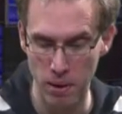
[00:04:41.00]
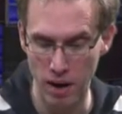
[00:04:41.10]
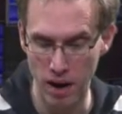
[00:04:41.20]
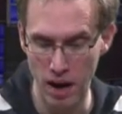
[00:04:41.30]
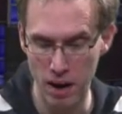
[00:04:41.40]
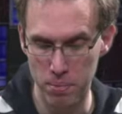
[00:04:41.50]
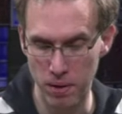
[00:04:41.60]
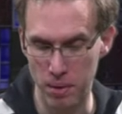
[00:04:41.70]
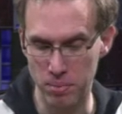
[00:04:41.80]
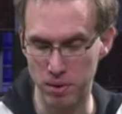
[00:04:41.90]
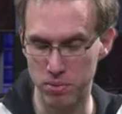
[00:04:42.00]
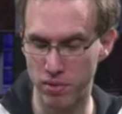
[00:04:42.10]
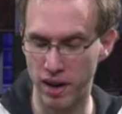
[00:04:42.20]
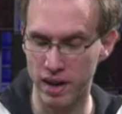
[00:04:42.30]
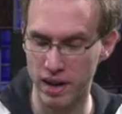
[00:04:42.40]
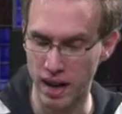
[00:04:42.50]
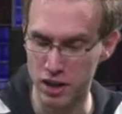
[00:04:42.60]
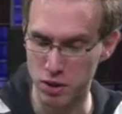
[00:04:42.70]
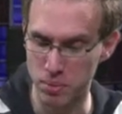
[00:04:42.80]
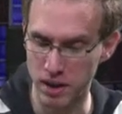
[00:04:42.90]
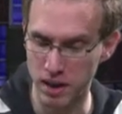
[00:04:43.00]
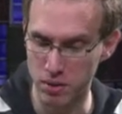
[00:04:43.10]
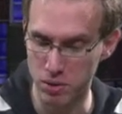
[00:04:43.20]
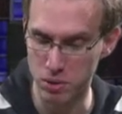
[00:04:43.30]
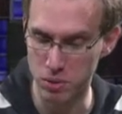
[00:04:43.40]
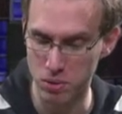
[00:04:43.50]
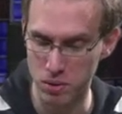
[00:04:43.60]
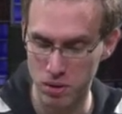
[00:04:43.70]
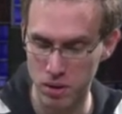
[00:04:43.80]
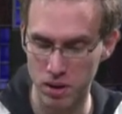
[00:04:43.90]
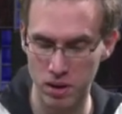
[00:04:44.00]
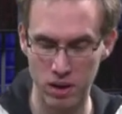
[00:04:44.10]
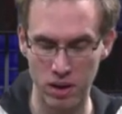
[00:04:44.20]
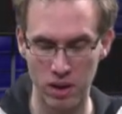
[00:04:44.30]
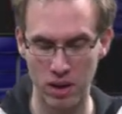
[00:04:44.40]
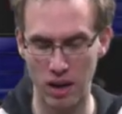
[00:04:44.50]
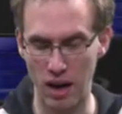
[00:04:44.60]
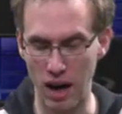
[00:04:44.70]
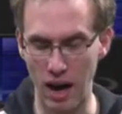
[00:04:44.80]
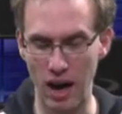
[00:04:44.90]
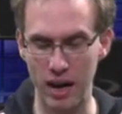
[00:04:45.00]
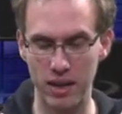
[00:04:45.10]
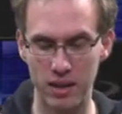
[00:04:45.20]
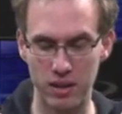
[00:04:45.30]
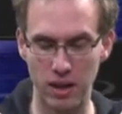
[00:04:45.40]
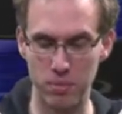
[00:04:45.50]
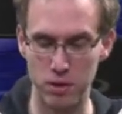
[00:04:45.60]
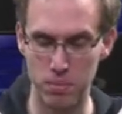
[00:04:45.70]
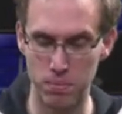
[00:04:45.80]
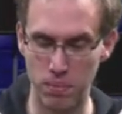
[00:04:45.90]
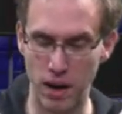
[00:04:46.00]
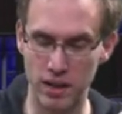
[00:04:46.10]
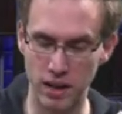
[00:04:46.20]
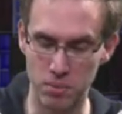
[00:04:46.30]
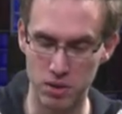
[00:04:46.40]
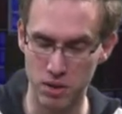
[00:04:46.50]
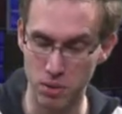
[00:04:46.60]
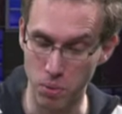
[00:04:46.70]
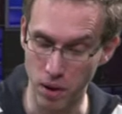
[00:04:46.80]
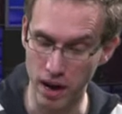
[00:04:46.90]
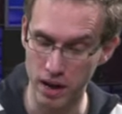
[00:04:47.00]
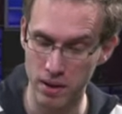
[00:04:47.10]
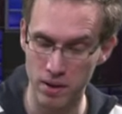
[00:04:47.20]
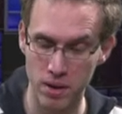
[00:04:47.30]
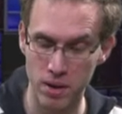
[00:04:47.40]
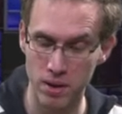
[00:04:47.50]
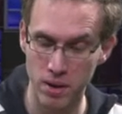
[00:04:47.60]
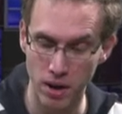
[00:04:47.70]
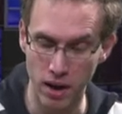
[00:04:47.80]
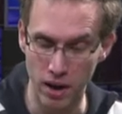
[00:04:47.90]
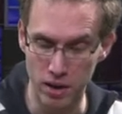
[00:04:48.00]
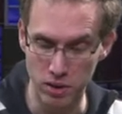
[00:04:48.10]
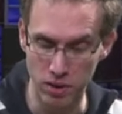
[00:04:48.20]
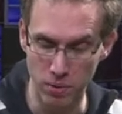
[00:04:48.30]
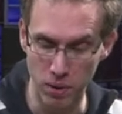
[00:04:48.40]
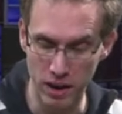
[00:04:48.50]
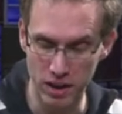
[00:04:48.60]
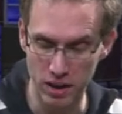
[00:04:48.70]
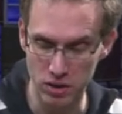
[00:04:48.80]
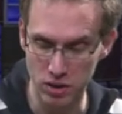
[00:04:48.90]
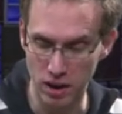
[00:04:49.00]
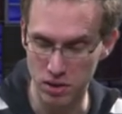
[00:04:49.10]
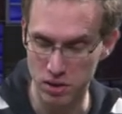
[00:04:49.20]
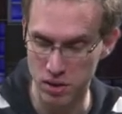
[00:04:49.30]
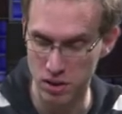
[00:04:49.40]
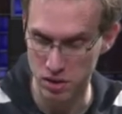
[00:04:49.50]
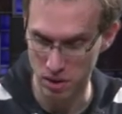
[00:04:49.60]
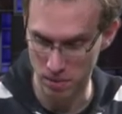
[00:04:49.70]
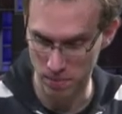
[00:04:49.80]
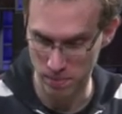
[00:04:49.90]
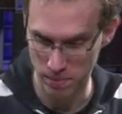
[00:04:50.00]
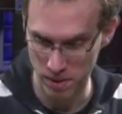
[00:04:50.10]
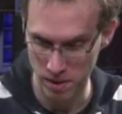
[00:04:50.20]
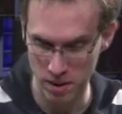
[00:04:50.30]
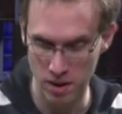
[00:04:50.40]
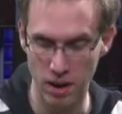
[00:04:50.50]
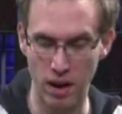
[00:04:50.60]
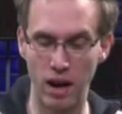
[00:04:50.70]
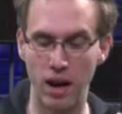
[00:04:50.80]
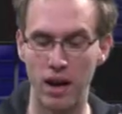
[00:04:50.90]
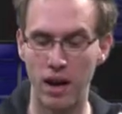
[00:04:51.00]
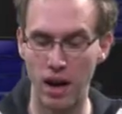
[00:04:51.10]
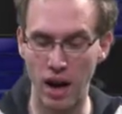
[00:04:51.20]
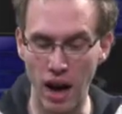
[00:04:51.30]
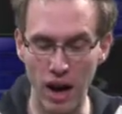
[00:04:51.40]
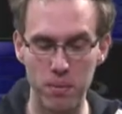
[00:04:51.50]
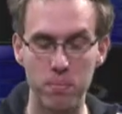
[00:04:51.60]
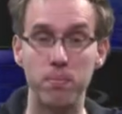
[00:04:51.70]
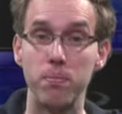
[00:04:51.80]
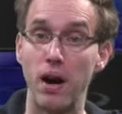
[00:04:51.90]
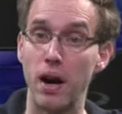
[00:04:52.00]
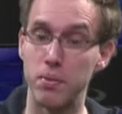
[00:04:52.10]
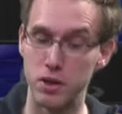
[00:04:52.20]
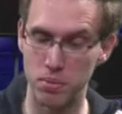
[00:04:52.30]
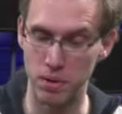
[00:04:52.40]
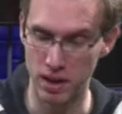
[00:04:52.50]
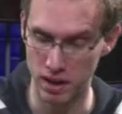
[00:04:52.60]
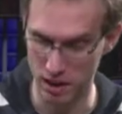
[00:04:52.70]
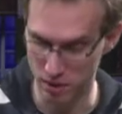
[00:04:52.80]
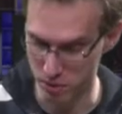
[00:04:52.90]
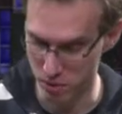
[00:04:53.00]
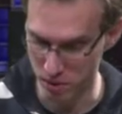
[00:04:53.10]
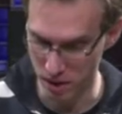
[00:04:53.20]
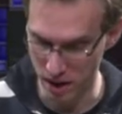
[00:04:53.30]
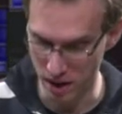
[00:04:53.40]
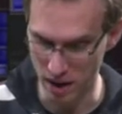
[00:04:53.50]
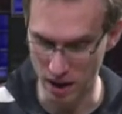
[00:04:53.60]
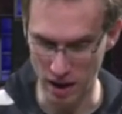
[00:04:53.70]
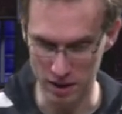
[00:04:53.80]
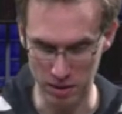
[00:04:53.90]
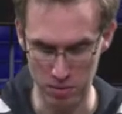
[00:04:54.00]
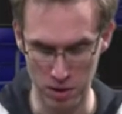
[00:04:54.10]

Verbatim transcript: i prime times y has to be equal to i times pi times y. Uh, so the y cancels out. So uh, i prime has to be equal to i times